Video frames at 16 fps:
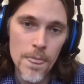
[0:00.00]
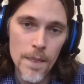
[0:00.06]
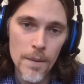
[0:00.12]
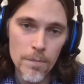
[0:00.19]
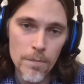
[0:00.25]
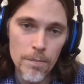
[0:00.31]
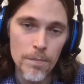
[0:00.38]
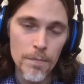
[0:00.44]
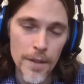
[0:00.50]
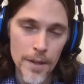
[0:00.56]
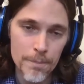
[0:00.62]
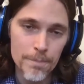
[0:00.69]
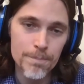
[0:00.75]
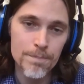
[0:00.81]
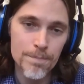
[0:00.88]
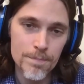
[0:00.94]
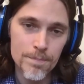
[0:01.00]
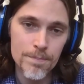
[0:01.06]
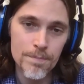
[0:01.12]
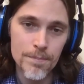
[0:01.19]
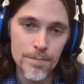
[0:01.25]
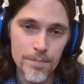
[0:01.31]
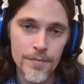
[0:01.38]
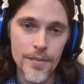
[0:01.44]
Interesting.
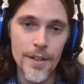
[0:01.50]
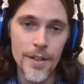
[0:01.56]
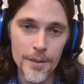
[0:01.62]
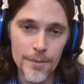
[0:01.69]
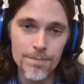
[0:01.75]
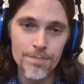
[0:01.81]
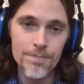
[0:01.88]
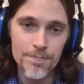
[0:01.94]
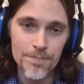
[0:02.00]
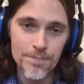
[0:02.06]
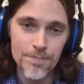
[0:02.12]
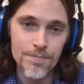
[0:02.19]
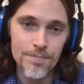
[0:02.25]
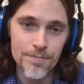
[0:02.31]
Interesting. Yeah. Wow.